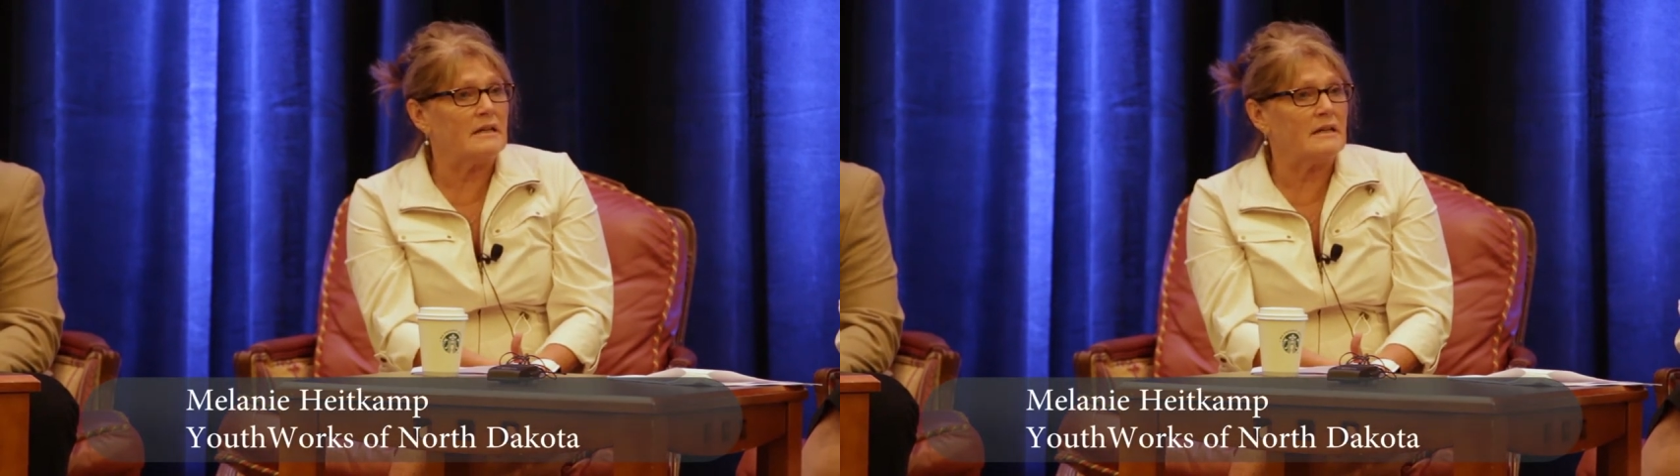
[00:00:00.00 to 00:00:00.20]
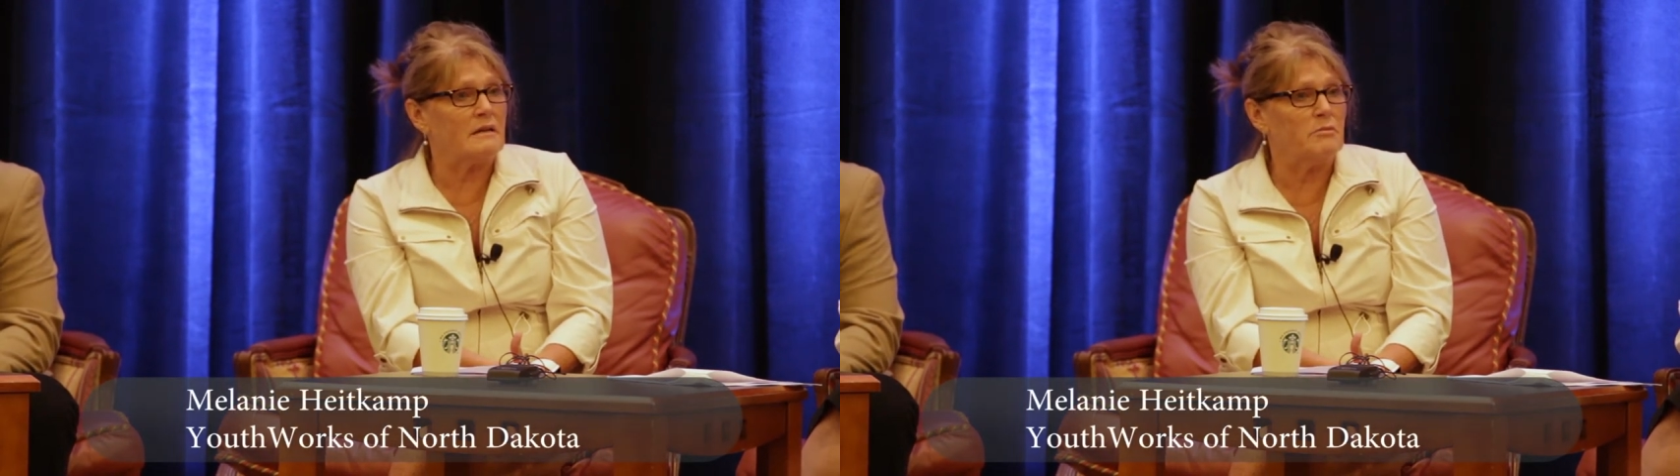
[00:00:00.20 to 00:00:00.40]

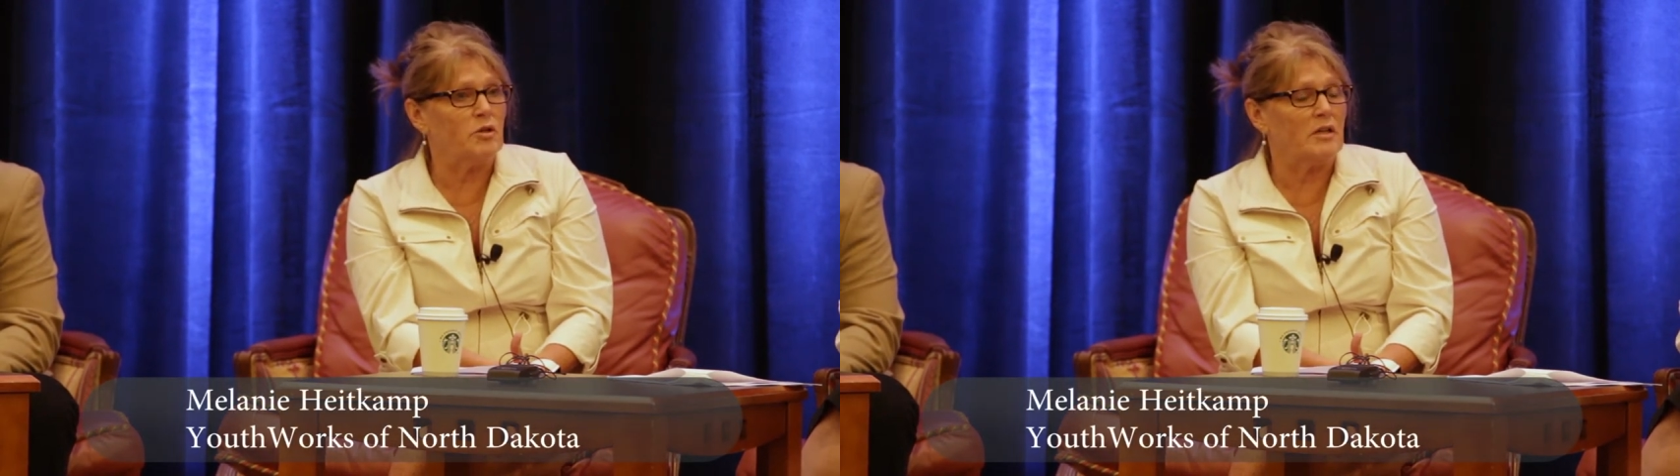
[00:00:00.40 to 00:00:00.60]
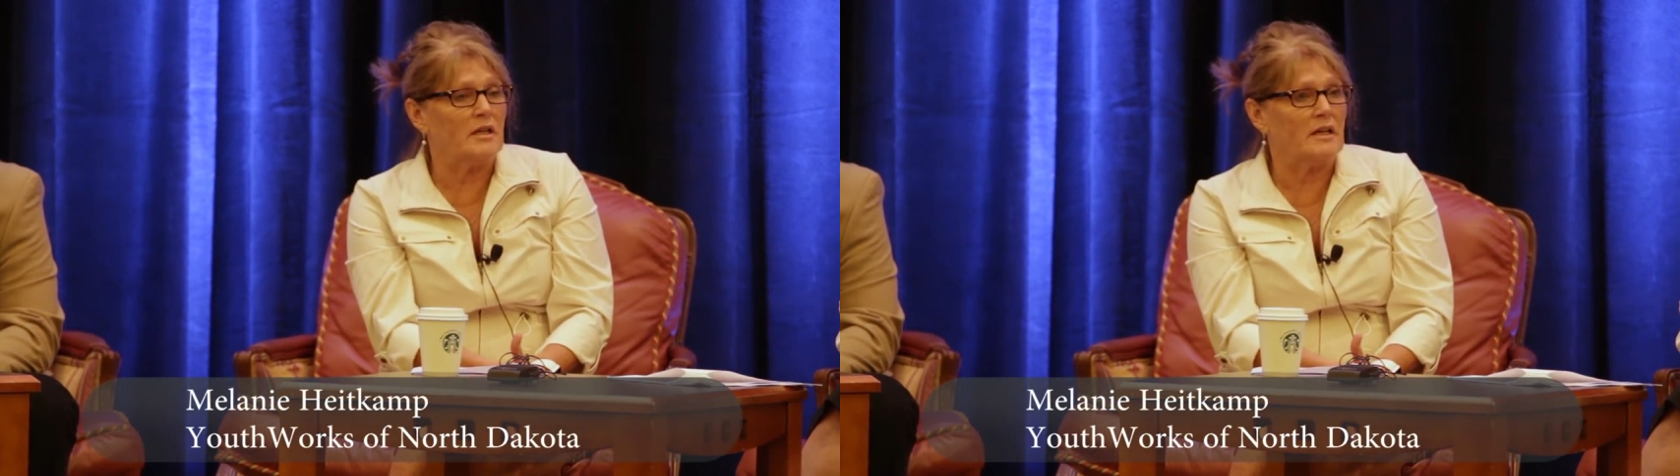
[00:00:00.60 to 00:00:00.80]

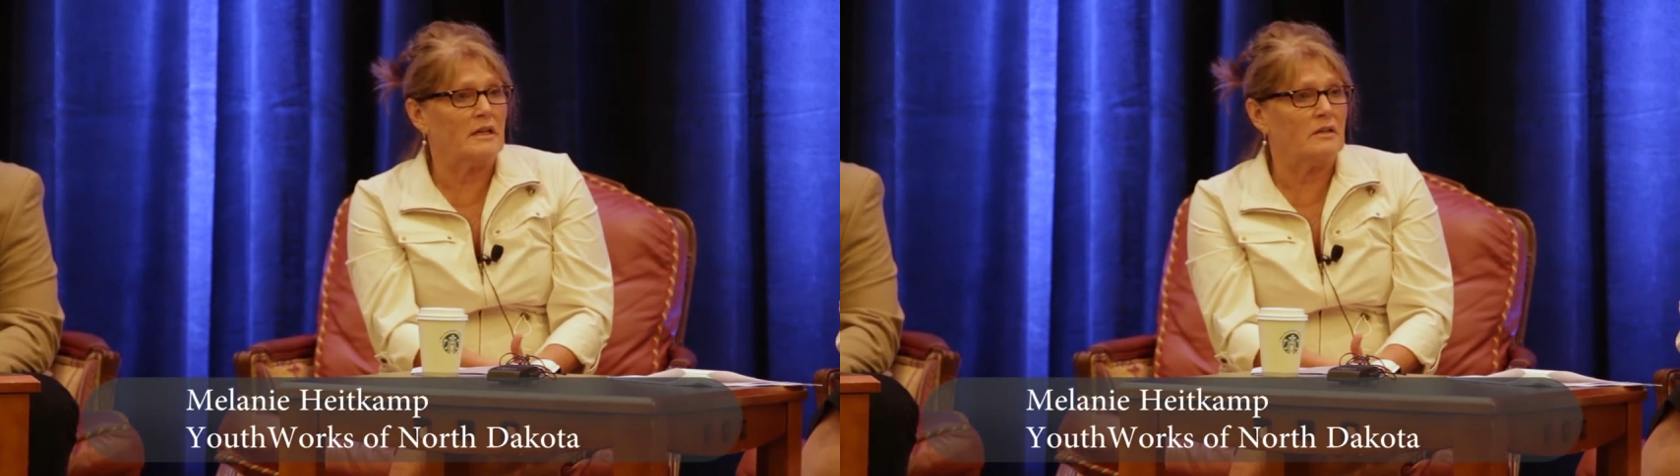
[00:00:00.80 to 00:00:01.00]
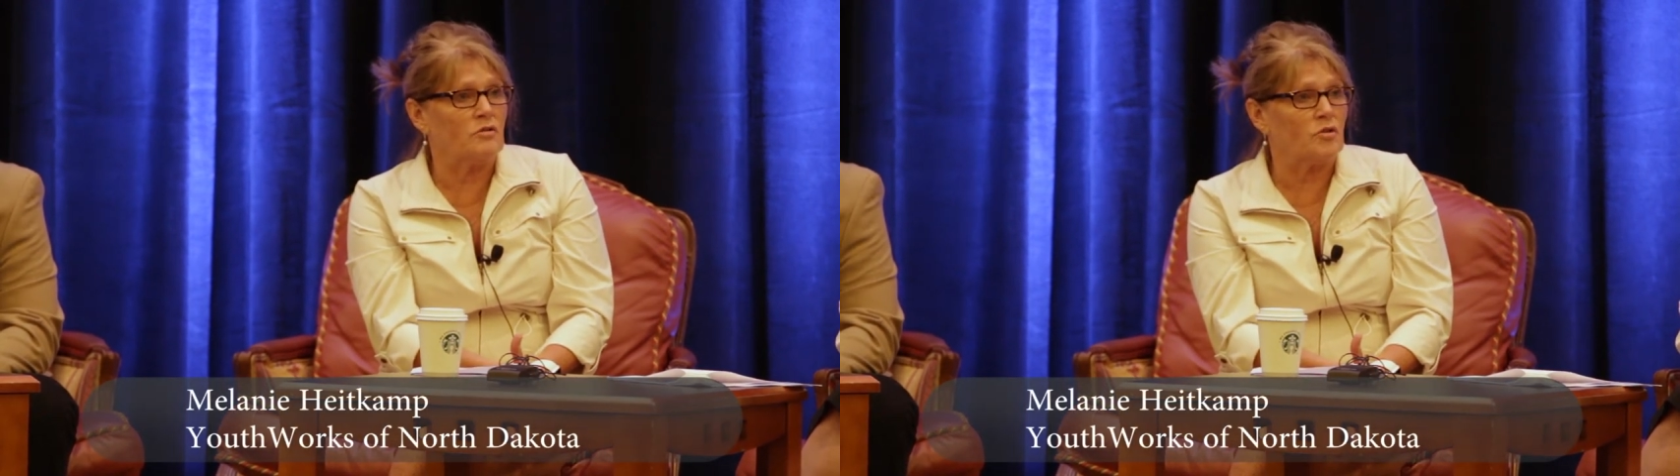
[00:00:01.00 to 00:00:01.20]
community,
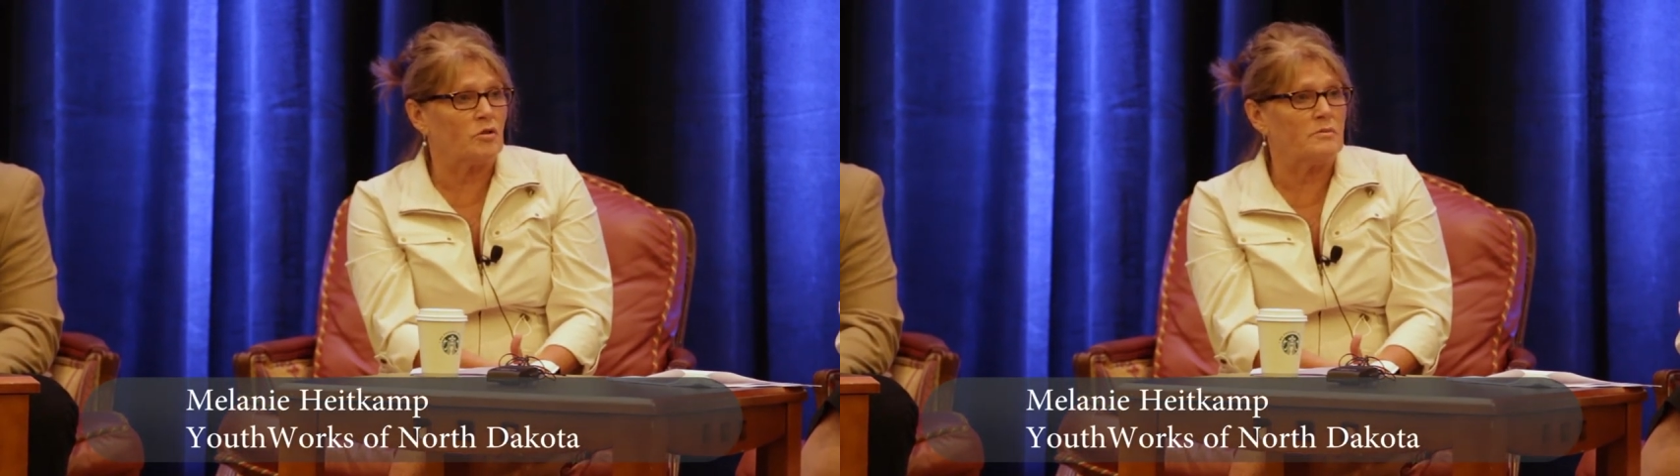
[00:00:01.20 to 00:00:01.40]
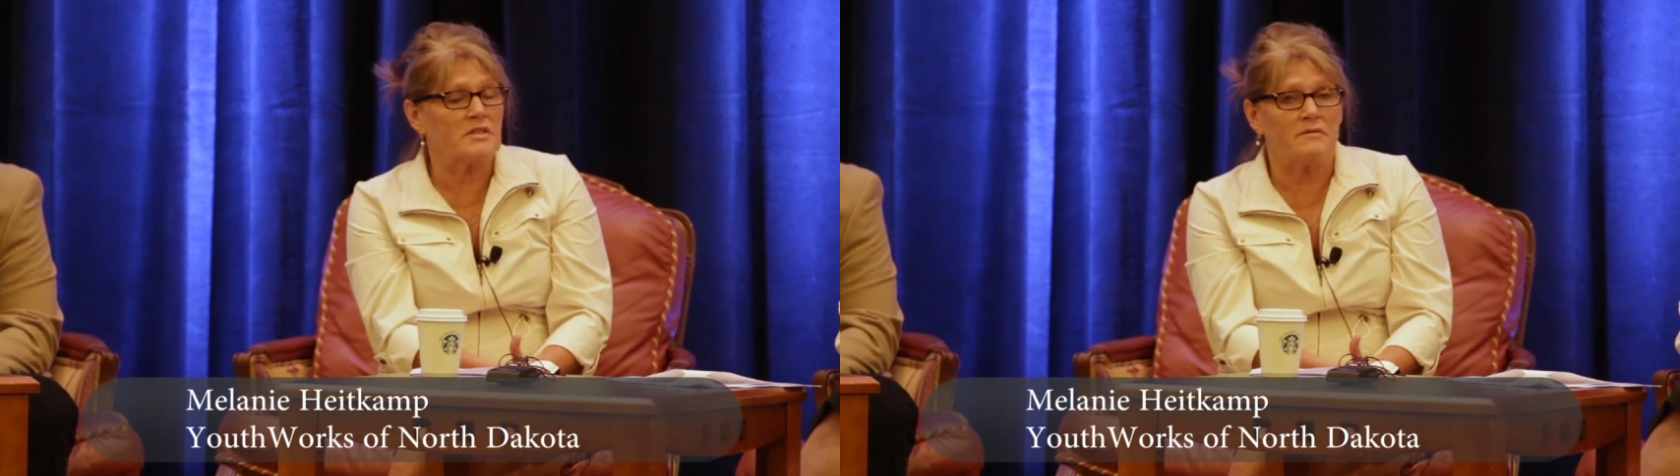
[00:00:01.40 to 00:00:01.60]
in
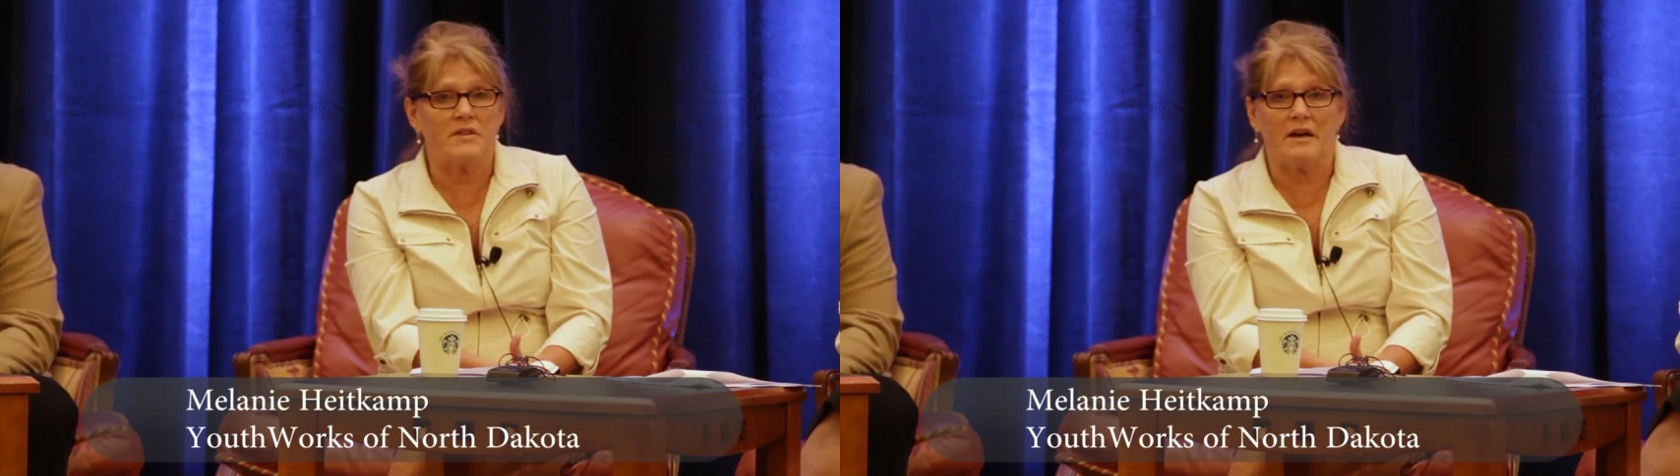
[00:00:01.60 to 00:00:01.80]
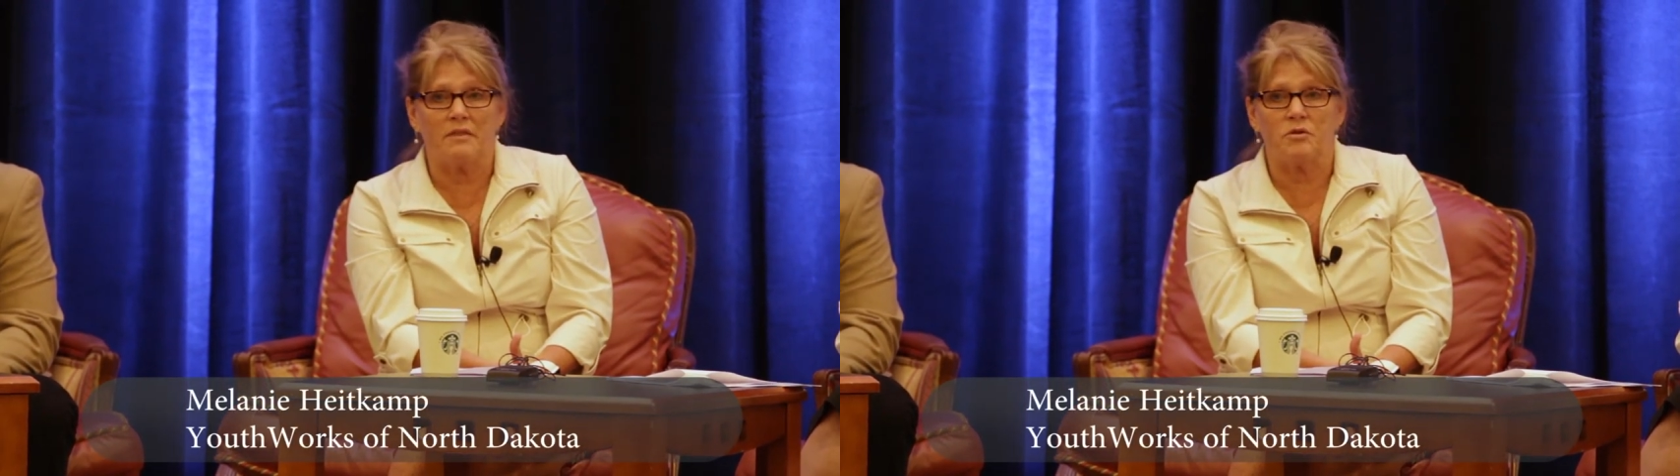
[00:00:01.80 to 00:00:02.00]
terms of
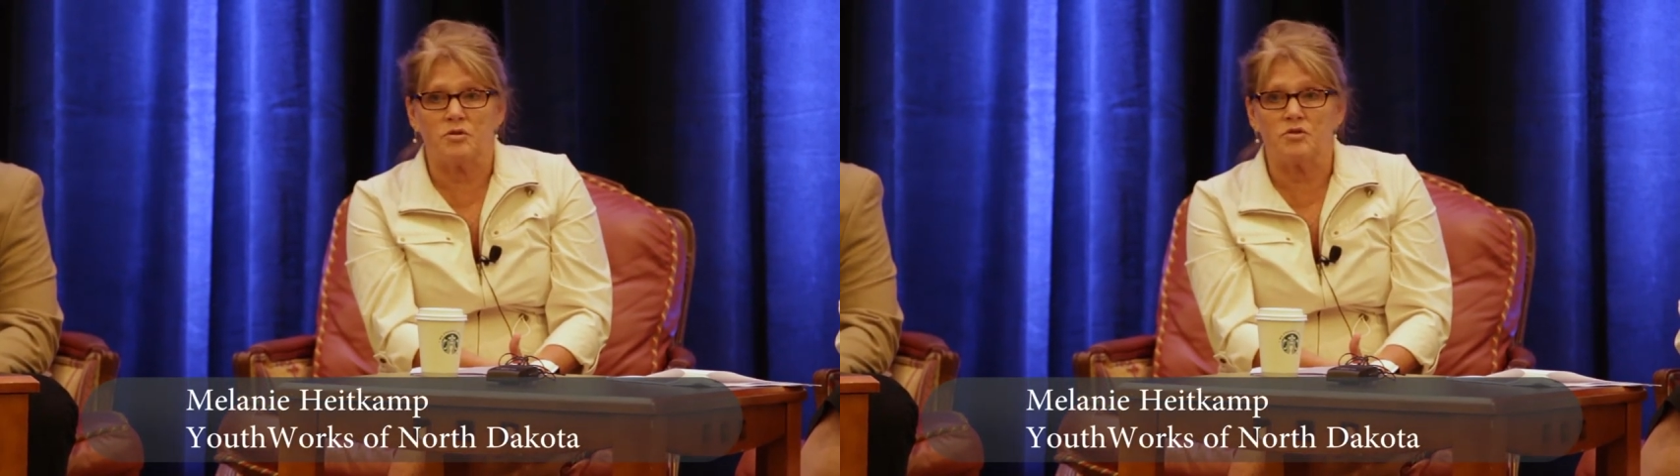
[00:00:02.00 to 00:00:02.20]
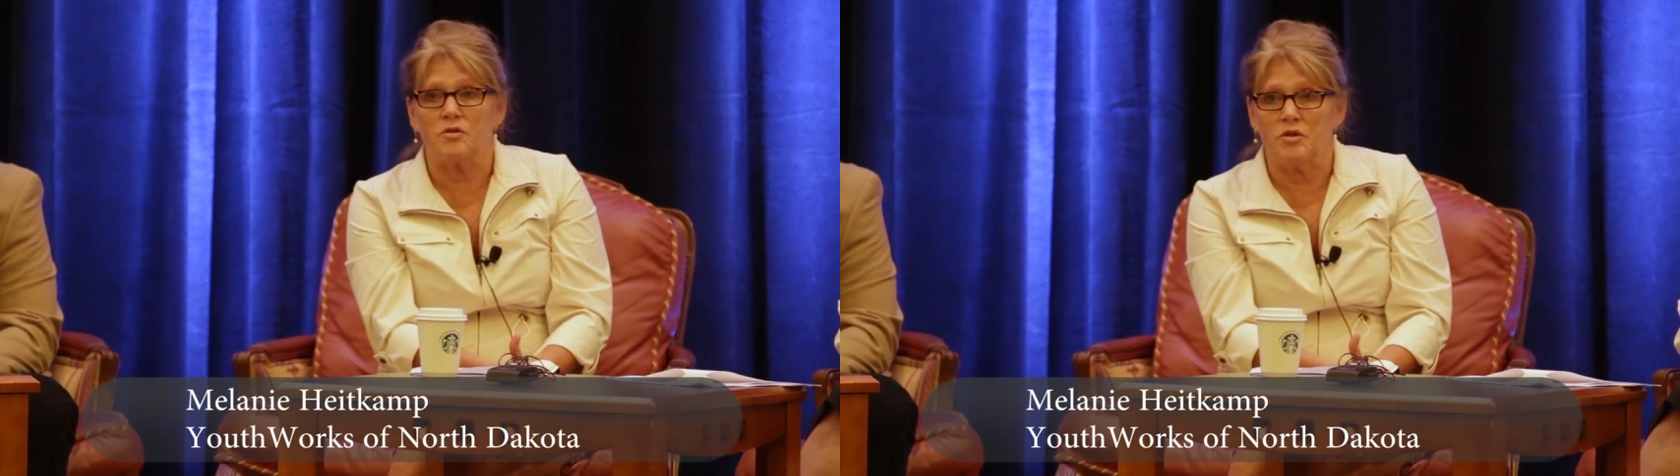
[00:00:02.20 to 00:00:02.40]
that those are